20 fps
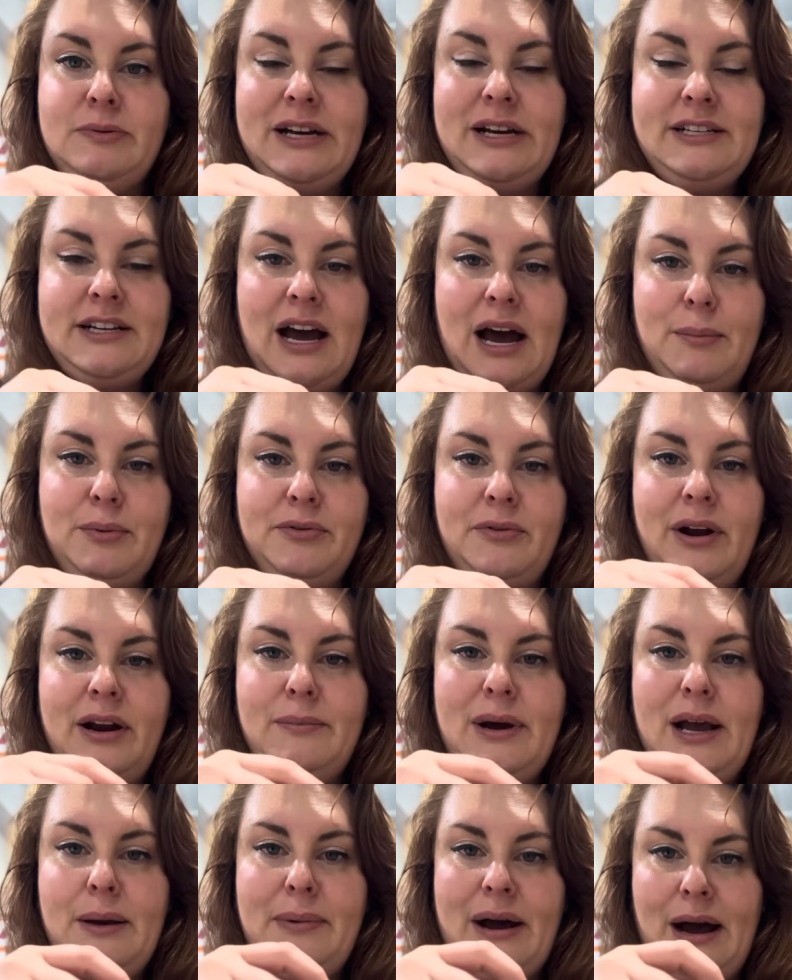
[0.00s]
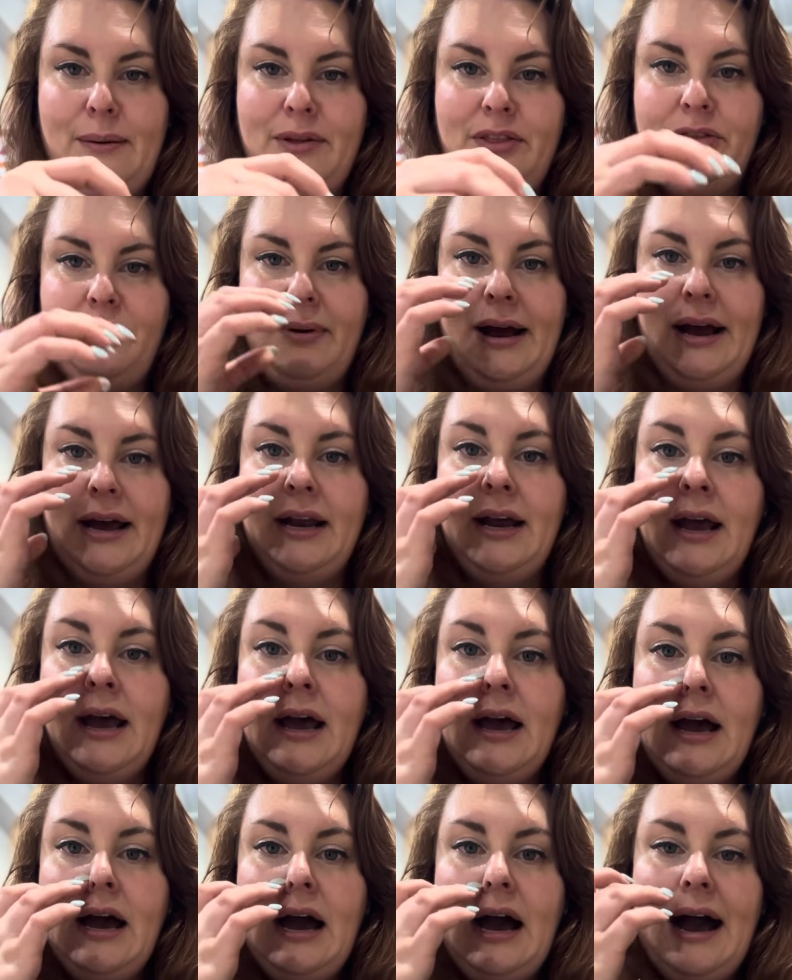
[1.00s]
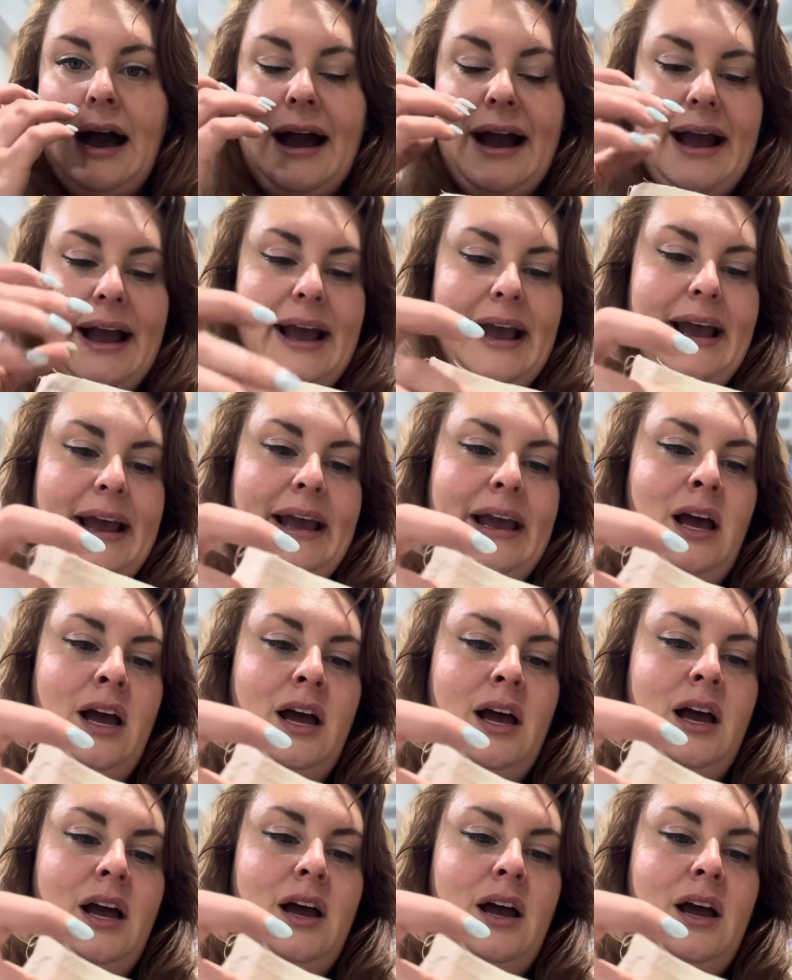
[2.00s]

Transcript: my top thread and my bobbin thread. I